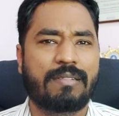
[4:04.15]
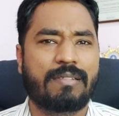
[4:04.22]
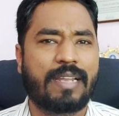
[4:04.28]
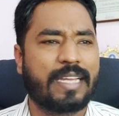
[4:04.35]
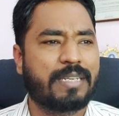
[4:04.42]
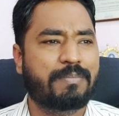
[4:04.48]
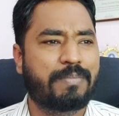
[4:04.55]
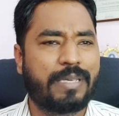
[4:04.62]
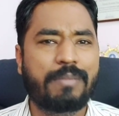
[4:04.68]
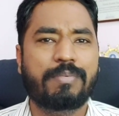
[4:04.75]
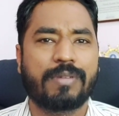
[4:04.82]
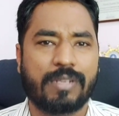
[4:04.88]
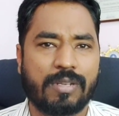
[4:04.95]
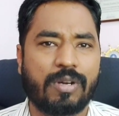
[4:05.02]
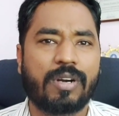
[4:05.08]
let
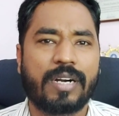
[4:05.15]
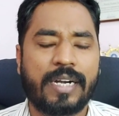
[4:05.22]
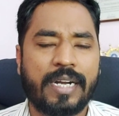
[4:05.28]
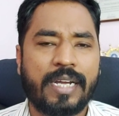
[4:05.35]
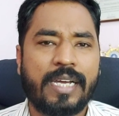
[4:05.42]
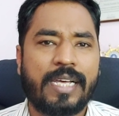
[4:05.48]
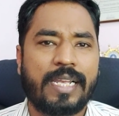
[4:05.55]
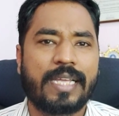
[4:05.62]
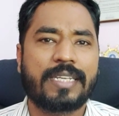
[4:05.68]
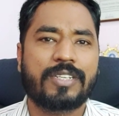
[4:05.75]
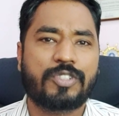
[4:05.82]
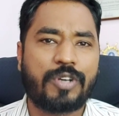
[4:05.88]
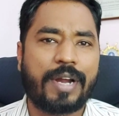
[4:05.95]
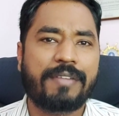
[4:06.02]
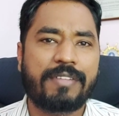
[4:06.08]
people or let a
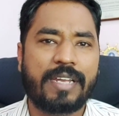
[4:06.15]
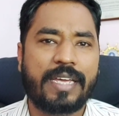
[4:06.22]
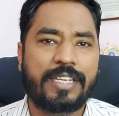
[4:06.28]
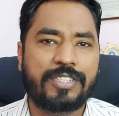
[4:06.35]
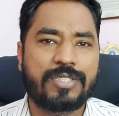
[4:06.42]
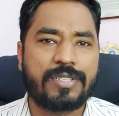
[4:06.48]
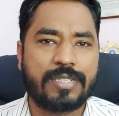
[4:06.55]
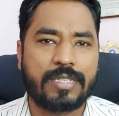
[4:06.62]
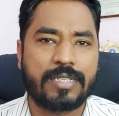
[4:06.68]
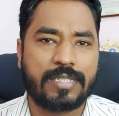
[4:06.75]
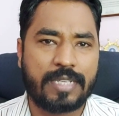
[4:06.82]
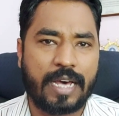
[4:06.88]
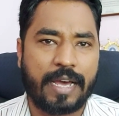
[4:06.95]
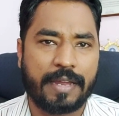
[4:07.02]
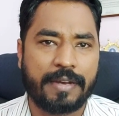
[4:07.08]
travel agency
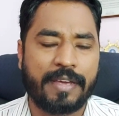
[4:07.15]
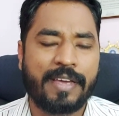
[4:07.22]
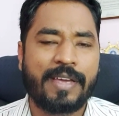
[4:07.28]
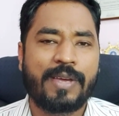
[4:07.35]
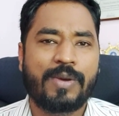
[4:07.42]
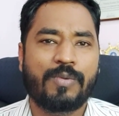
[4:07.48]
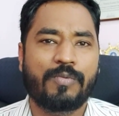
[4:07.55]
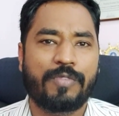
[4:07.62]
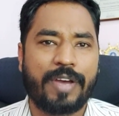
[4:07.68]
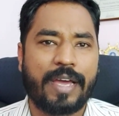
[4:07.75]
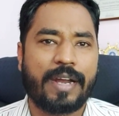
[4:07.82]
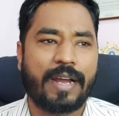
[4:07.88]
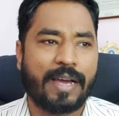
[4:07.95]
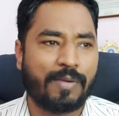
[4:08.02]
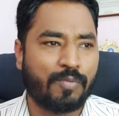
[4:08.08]
decide
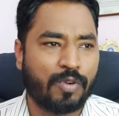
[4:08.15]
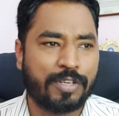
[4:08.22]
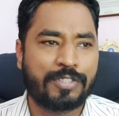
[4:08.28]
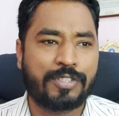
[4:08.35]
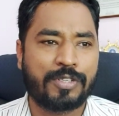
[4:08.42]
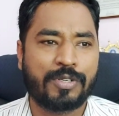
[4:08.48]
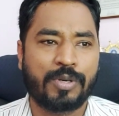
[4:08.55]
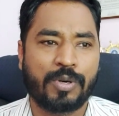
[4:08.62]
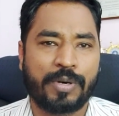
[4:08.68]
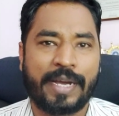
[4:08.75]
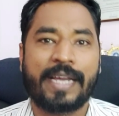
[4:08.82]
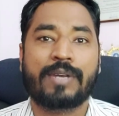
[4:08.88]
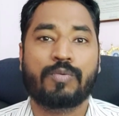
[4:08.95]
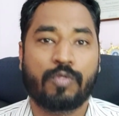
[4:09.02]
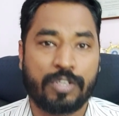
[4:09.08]
where I want to go
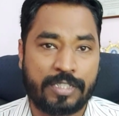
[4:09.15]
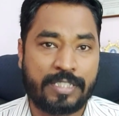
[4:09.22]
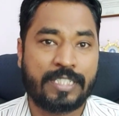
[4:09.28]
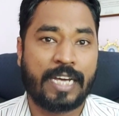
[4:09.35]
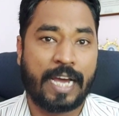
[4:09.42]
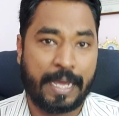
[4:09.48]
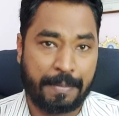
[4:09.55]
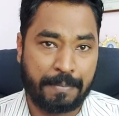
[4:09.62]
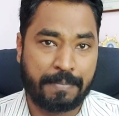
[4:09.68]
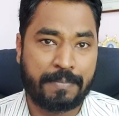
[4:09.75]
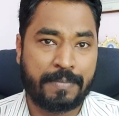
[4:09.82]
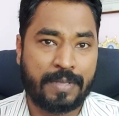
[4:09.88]
at what time.